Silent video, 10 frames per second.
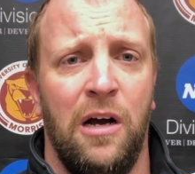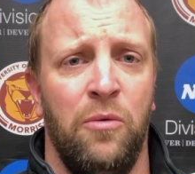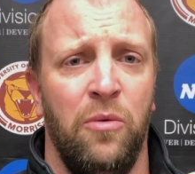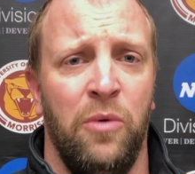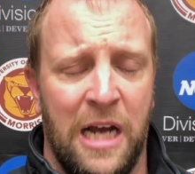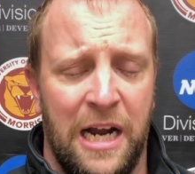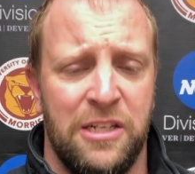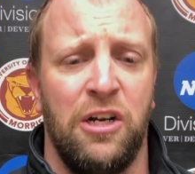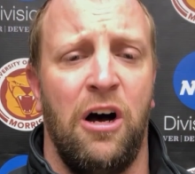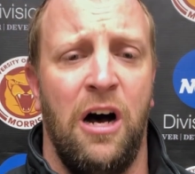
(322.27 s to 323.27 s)
we kind of
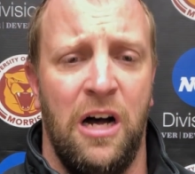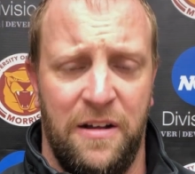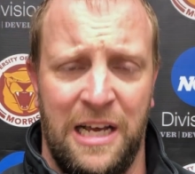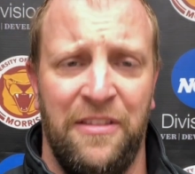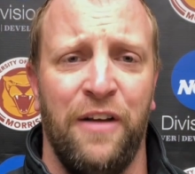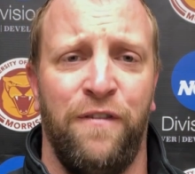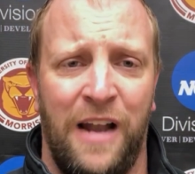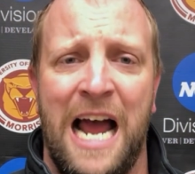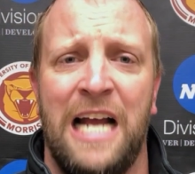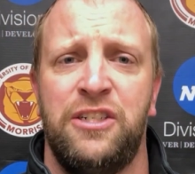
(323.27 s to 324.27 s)
saw, I think,
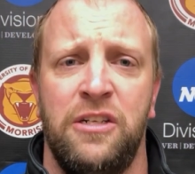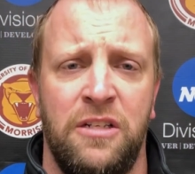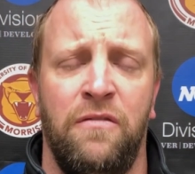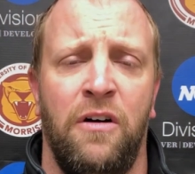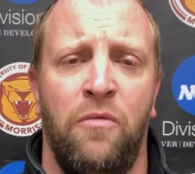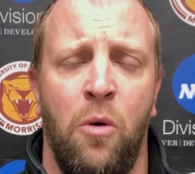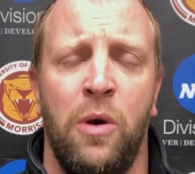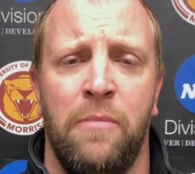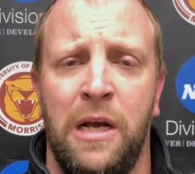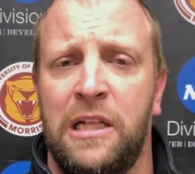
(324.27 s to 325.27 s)
flashes of what we
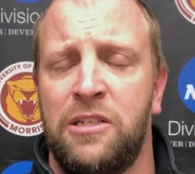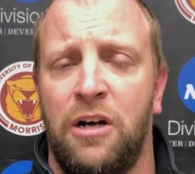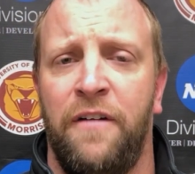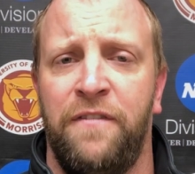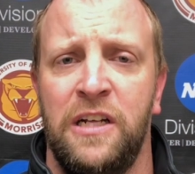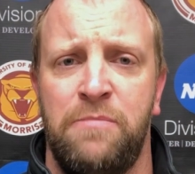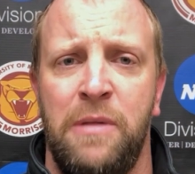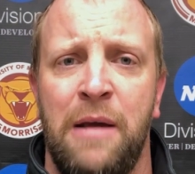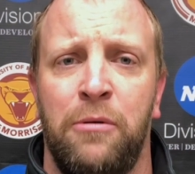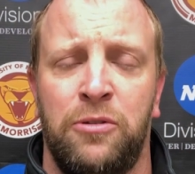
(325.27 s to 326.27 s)
can make this offense
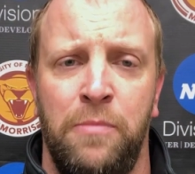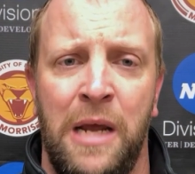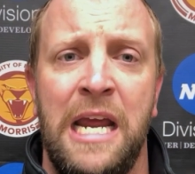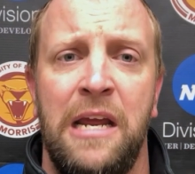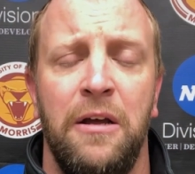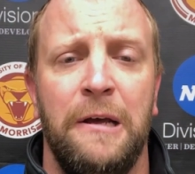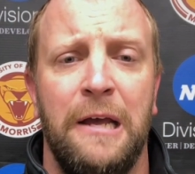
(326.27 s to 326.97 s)
be able to be.